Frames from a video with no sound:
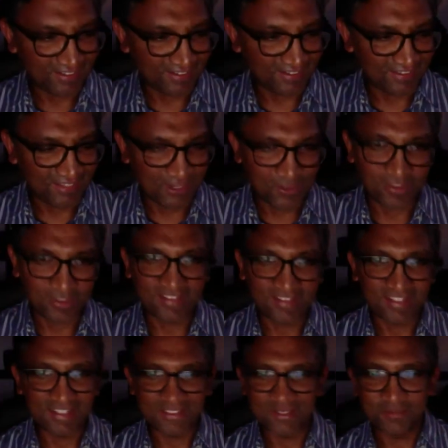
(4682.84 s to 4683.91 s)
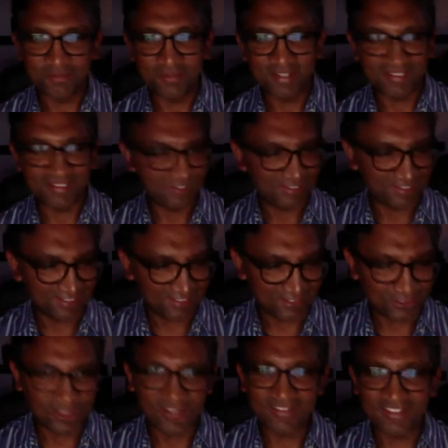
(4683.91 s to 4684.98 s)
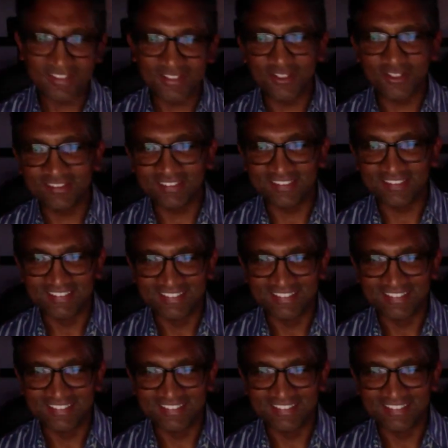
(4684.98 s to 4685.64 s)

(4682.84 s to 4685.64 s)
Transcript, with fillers: no, it doesn't matter. Salt is salt.